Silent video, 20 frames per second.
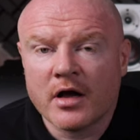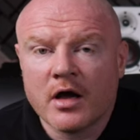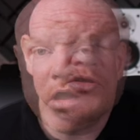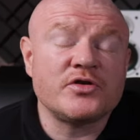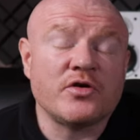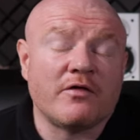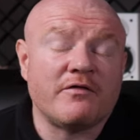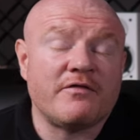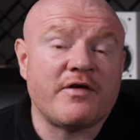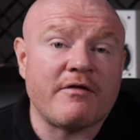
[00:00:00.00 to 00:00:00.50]

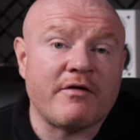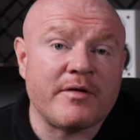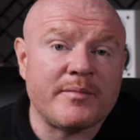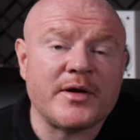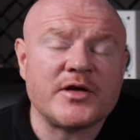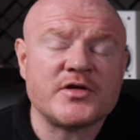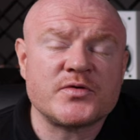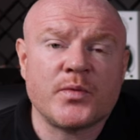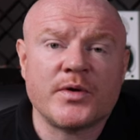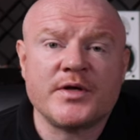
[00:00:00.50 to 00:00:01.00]
you've got a very
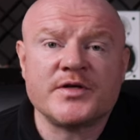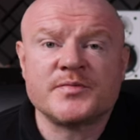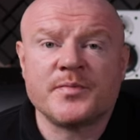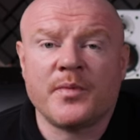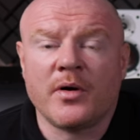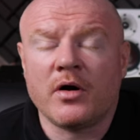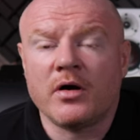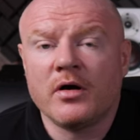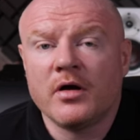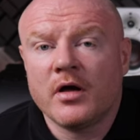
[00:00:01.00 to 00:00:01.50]
big sweet
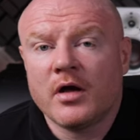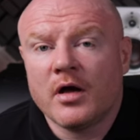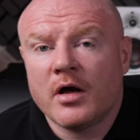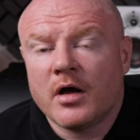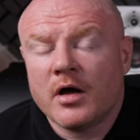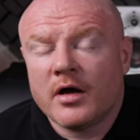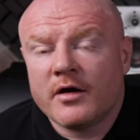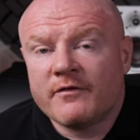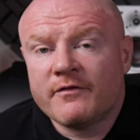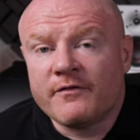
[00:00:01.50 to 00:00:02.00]
spot
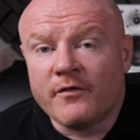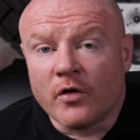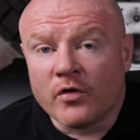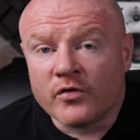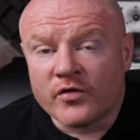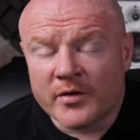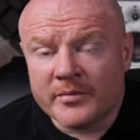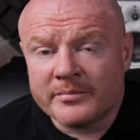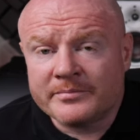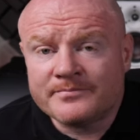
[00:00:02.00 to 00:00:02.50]

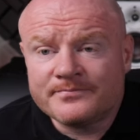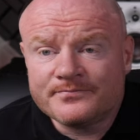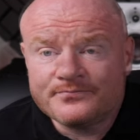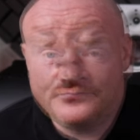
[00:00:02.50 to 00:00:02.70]
for them.